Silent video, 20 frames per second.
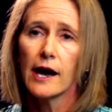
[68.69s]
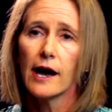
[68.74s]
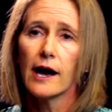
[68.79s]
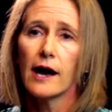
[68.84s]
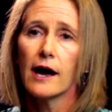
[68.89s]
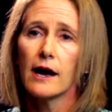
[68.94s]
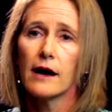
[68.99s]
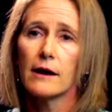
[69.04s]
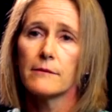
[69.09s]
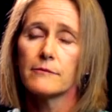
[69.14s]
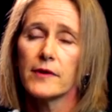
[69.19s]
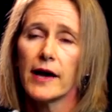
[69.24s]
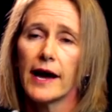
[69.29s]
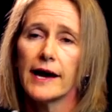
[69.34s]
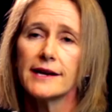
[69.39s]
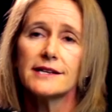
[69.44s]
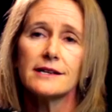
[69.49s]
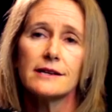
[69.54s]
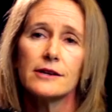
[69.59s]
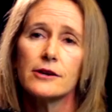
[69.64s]
Um,
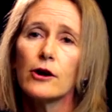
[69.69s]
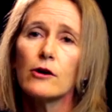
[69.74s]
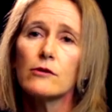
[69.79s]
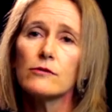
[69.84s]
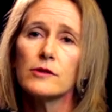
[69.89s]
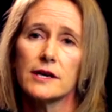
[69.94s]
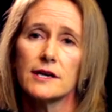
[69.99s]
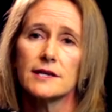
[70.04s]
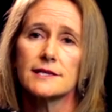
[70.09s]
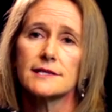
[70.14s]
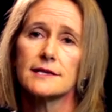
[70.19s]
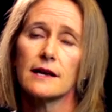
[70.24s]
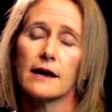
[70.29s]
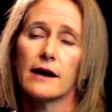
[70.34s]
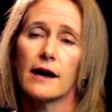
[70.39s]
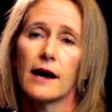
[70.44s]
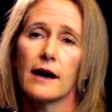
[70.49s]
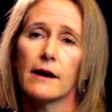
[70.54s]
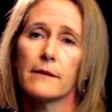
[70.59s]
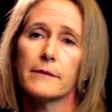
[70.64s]
I didn't know this
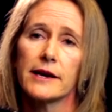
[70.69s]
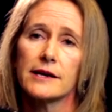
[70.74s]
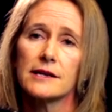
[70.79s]
um,